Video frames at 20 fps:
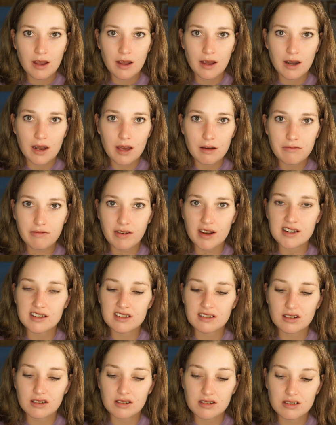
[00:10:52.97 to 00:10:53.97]
and I
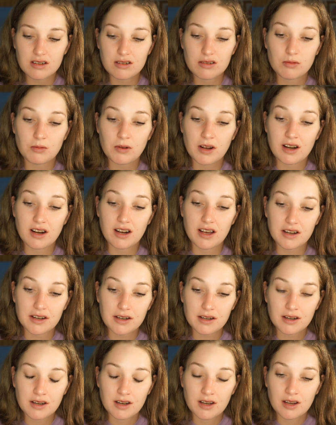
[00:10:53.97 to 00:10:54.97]
faced it and just went
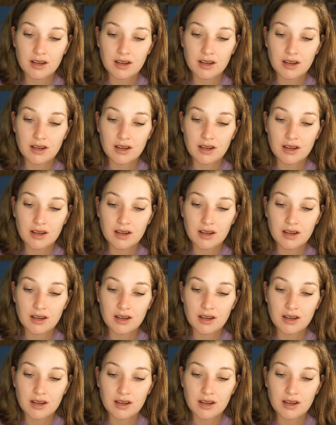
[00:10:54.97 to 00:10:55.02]
like,